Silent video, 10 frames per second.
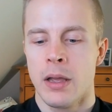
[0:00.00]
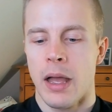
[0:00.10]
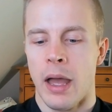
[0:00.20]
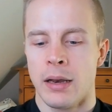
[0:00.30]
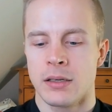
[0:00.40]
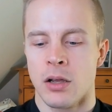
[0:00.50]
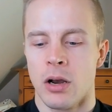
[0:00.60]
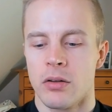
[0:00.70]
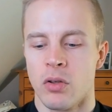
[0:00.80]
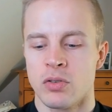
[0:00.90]
And a
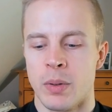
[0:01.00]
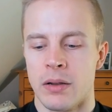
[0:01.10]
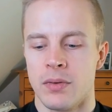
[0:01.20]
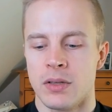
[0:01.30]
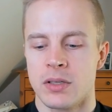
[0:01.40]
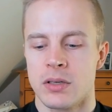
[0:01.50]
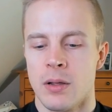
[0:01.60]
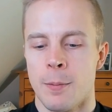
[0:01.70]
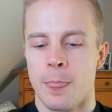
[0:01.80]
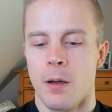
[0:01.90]
lot of those benefits
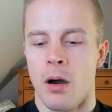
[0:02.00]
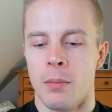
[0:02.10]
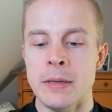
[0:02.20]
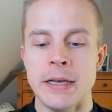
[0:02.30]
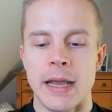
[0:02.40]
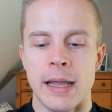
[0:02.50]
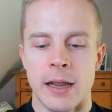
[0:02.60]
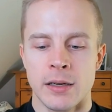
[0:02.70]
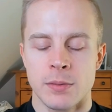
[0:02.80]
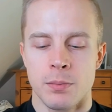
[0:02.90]
are
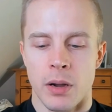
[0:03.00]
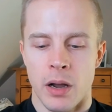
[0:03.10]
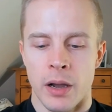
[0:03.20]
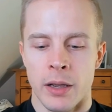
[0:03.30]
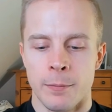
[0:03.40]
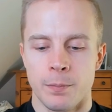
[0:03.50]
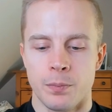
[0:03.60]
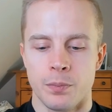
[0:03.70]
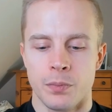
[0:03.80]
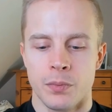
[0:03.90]
mediated by
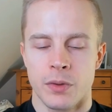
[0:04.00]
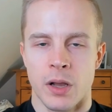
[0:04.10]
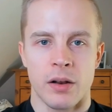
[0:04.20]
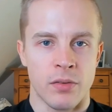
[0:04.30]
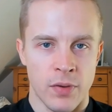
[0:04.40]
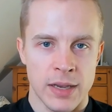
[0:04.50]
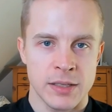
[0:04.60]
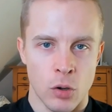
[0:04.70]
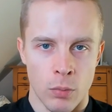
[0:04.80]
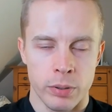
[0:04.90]
kind of the
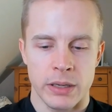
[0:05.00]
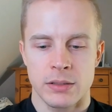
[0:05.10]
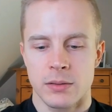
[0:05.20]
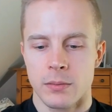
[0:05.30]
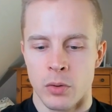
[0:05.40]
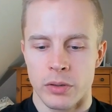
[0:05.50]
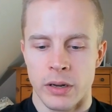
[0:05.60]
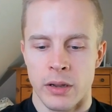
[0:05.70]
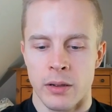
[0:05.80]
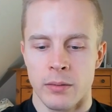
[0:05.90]
fasting complex or
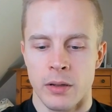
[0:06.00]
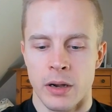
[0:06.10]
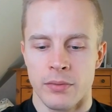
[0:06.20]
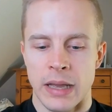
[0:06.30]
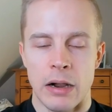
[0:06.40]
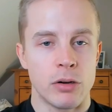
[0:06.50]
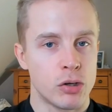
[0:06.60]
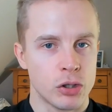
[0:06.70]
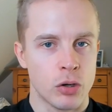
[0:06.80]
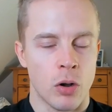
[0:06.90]
the kind of calorie
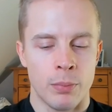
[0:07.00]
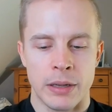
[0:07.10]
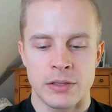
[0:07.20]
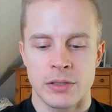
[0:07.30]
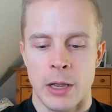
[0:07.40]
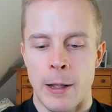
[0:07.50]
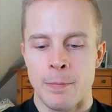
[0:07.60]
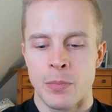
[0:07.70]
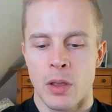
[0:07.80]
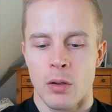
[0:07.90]
restriction complex
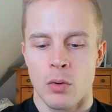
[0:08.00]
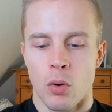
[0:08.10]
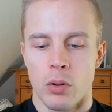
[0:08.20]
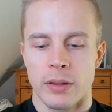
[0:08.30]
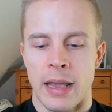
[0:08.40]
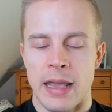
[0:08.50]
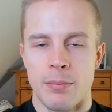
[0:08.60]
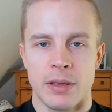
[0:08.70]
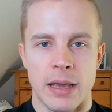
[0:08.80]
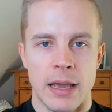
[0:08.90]
called
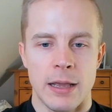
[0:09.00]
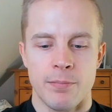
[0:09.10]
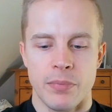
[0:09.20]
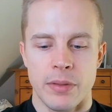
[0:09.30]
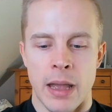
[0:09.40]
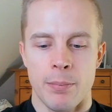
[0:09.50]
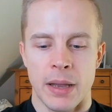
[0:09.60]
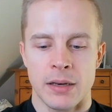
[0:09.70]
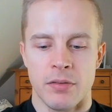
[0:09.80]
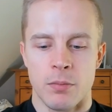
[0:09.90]
AMPK, AMP
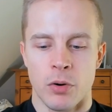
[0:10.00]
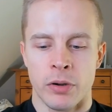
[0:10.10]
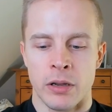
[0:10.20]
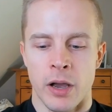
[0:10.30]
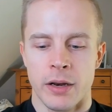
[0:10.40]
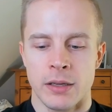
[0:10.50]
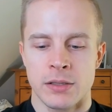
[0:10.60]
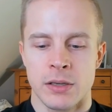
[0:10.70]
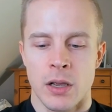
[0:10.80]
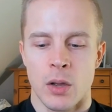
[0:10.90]
activated protein
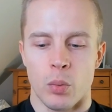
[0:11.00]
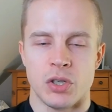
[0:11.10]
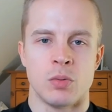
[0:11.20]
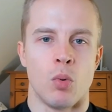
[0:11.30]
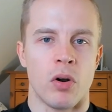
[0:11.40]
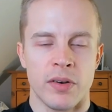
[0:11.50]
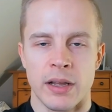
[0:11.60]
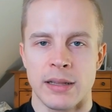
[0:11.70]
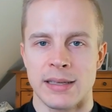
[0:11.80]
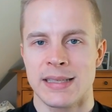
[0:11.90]
kinase, which is more of like
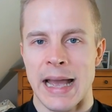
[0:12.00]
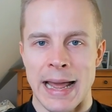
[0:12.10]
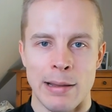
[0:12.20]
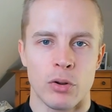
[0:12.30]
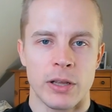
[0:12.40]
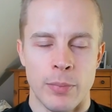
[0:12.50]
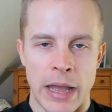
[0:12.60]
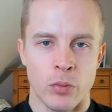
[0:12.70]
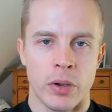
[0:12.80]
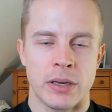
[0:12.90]
a, this catabolic
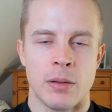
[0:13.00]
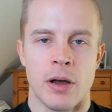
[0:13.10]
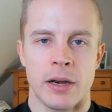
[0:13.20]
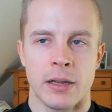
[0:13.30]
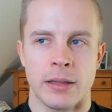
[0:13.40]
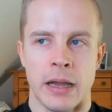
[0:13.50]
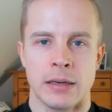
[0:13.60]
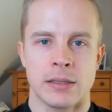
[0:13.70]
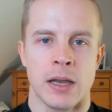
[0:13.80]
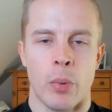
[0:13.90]
pathway in the body
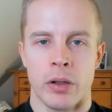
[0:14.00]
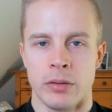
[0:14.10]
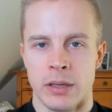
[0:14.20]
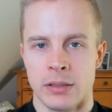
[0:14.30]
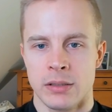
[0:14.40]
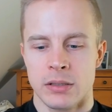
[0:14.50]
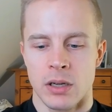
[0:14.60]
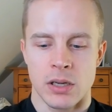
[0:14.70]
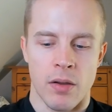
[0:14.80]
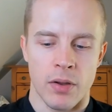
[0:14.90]
that uh, regulates
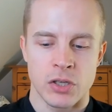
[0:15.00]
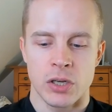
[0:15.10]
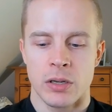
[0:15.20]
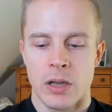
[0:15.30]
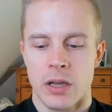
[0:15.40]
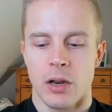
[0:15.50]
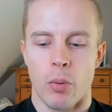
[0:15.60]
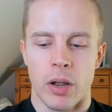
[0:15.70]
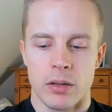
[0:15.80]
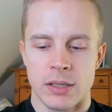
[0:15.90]
autophagy. It
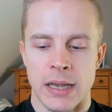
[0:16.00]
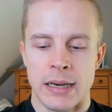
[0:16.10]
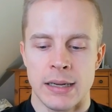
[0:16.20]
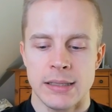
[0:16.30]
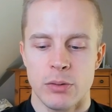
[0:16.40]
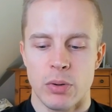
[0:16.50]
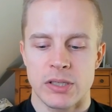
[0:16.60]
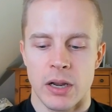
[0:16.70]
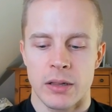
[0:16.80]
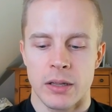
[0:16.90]
regulates NAD
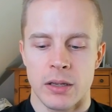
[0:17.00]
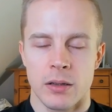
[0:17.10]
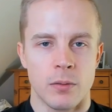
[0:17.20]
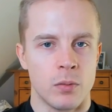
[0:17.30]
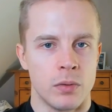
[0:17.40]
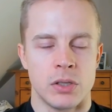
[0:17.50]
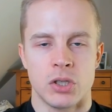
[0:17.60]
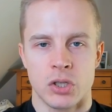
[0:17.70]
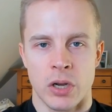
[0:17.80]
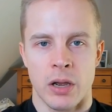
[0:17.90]
recycling,
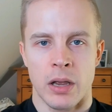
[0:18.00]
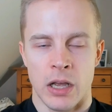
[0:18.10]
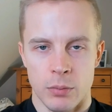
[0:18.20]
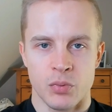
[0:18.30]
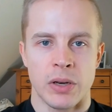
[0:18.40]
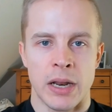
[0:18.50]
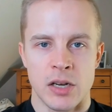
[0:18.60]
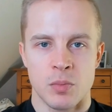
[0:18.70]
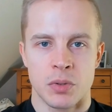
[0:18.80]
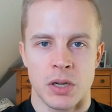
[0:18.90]
which uh, helps with
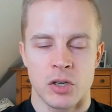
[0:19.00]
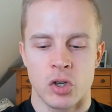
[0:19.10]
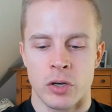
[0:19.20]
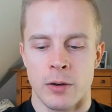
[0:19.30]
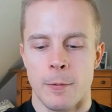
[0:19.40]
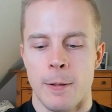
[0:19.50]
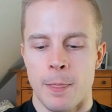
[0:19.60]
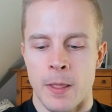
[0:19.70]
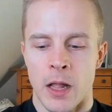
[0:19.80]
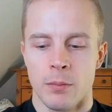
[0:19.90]
energy production,
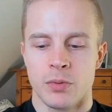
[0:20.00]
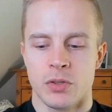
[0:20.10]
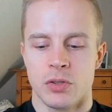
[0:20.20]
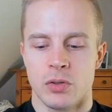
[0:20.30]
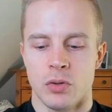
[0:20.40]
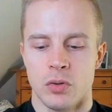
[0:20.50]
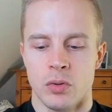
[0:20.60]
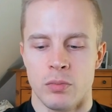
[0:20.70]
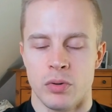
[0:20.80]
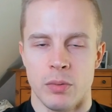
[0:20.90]
helps
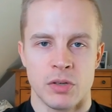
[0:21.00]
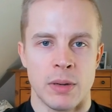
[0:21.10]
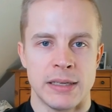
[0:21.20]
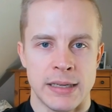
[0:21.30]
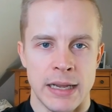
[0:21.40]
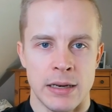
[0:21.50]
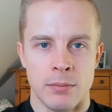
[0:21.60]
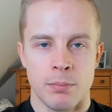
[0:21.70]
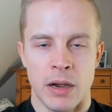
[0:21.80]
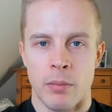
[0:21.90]
to pretty much maintain
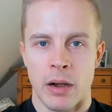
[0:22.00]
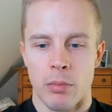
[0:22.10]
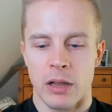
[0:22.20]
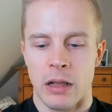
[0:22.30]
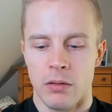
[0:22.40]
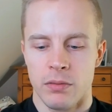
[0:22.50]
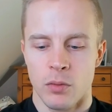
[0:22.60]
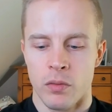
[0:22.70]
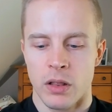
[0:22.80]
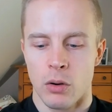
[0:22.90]
better metabolic health
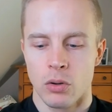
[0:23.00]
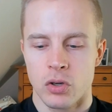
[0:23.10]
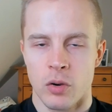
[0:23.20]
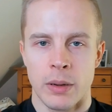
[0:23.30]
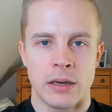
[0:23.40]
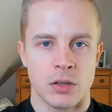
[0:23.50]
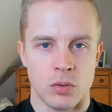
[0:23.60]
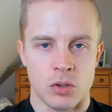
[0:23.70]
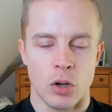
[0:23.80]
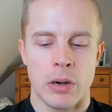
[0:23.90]
over the long term and
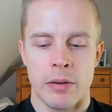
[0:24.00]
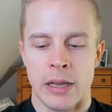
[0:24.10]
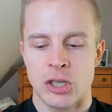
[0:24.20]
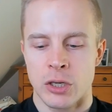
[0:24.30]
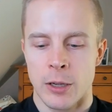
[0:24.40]
to slow down aging.